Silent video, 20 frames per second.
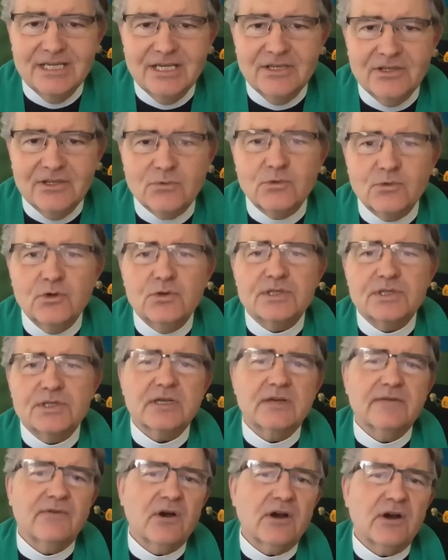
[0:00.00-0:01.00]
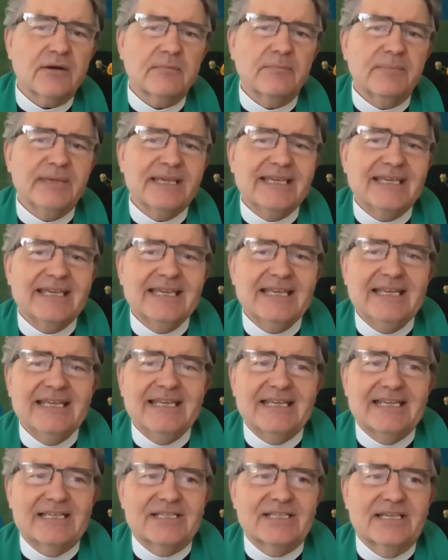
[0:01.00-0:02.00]
The roots of our
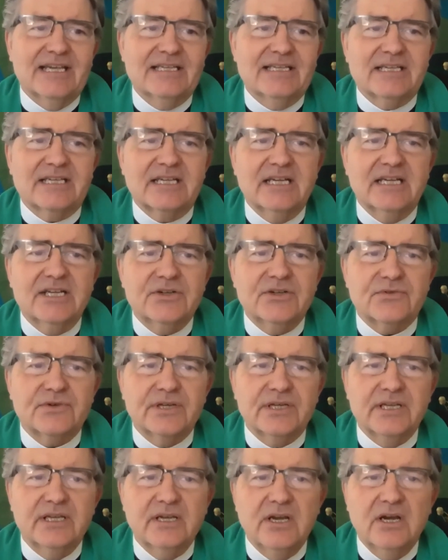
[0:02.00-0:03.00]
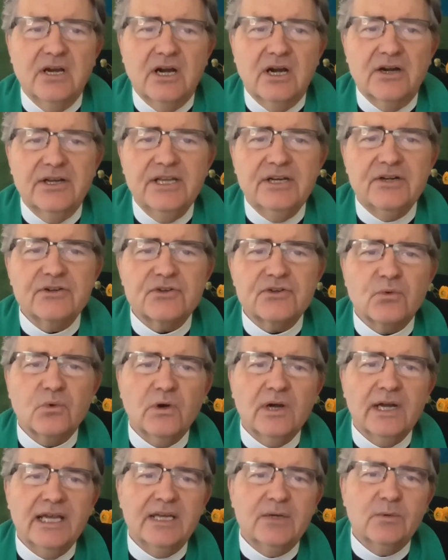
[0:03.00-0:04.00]
beginnings as a country are
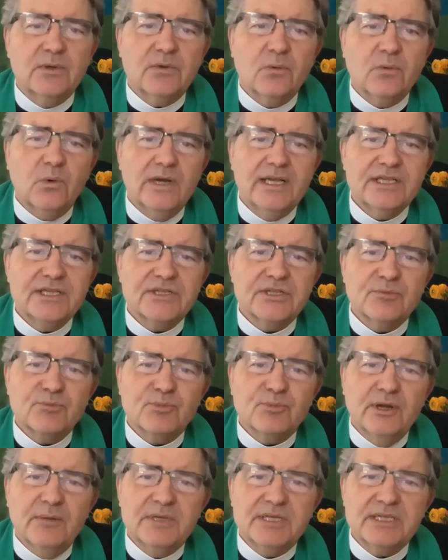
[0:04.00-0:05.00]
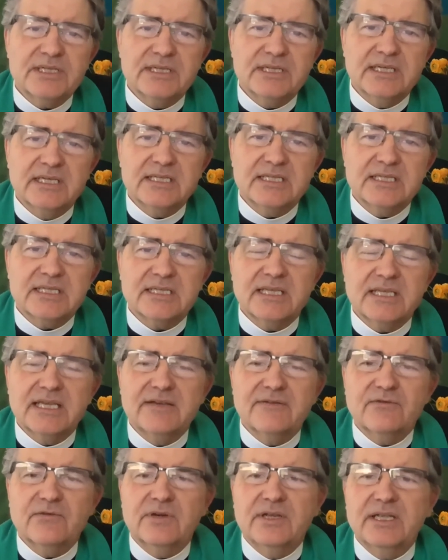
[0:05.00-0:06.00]
intertwined with white supremacy and
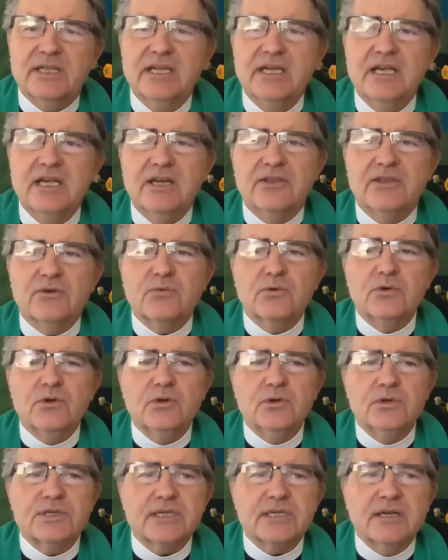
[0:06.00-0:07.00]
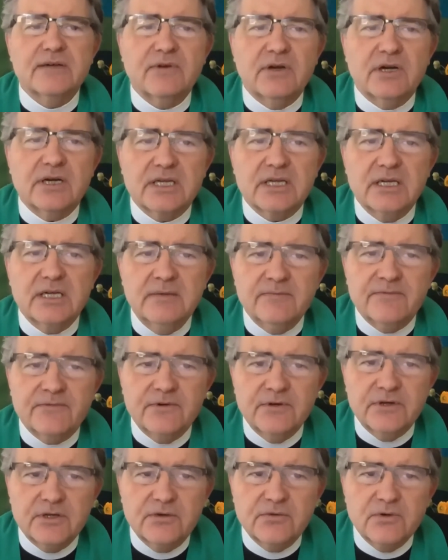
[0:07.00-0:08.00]
slavery. The roots of our
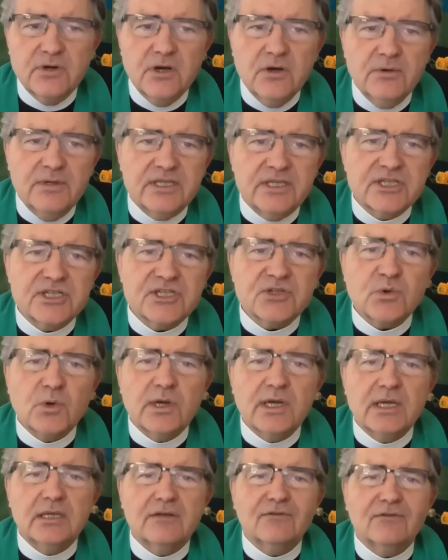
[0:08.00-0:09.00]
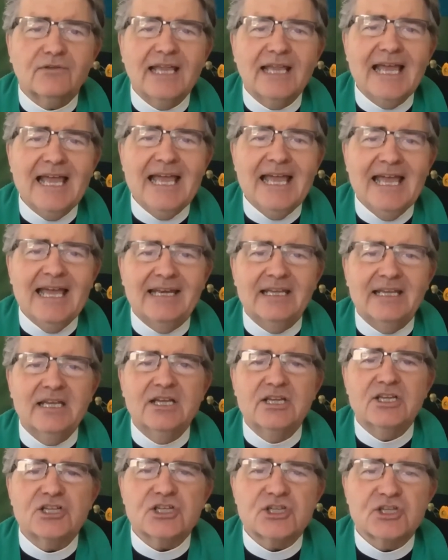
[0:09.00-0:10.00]
comfort grow in the soil of land
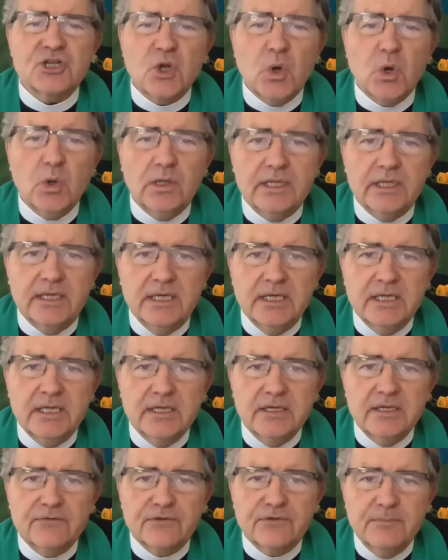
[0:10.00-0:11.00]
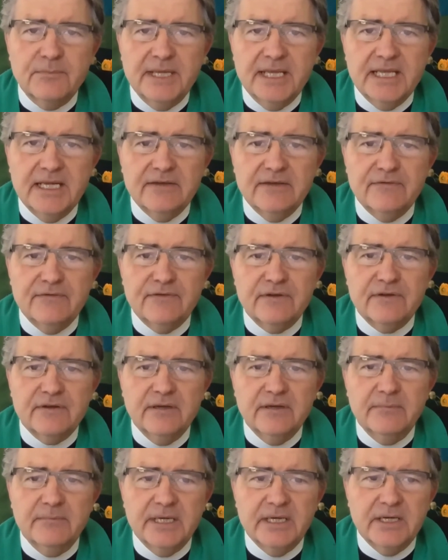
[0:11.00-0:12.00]
stolen from Native
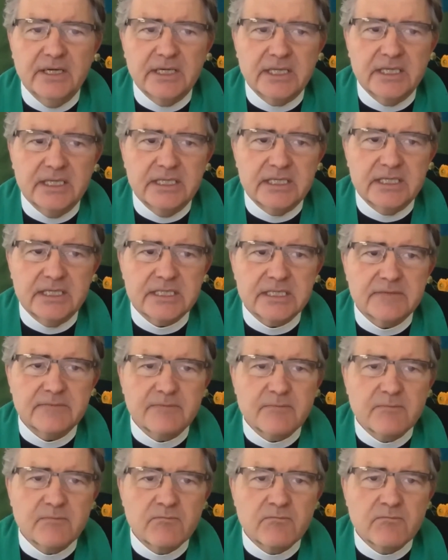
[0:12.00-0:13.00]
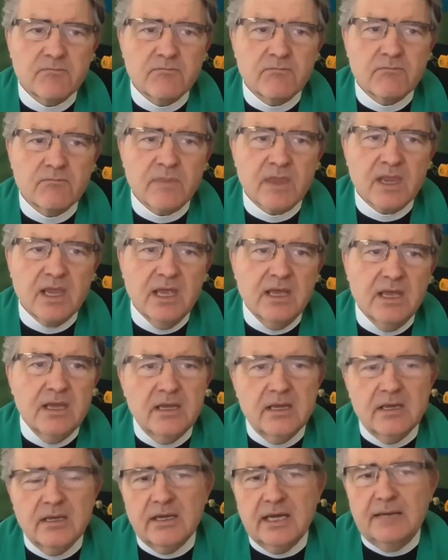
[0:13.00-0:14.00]
Americans.
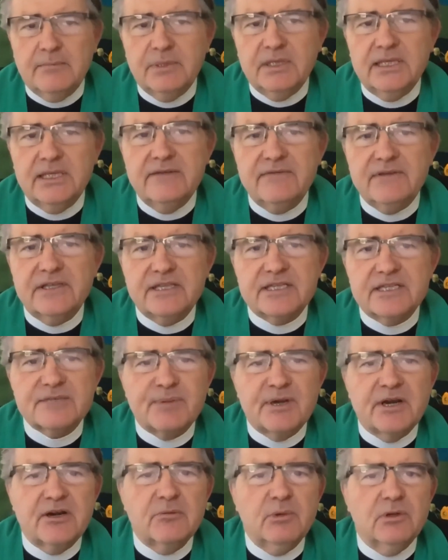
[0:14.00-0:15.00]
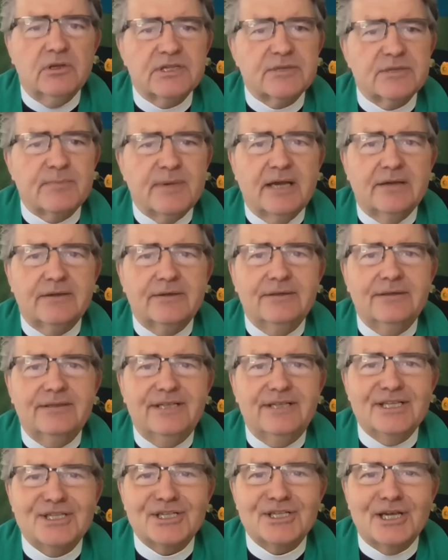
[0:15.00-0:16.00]
I believe that this parable is about
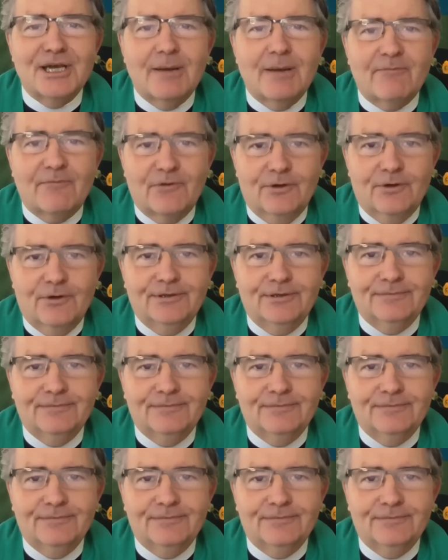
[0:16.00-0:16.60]
discomfort.